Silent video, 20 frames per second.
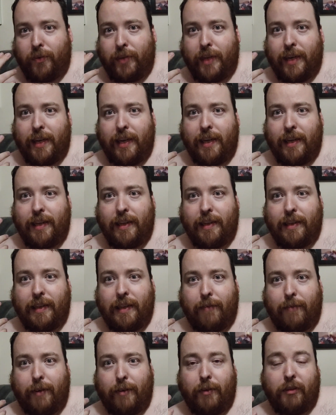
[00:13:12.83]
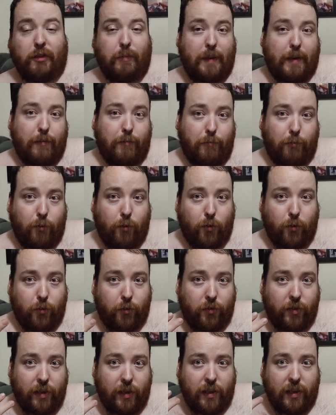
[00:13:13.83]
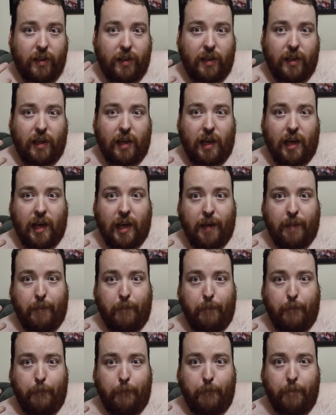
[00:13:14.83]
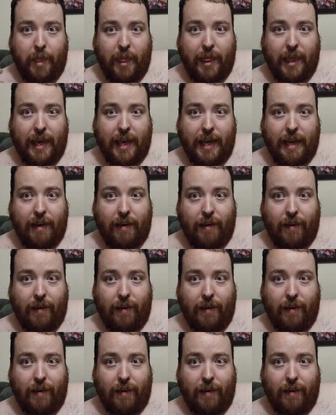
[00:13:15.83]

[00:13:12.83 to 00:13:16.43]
they're found out to be a fraud, they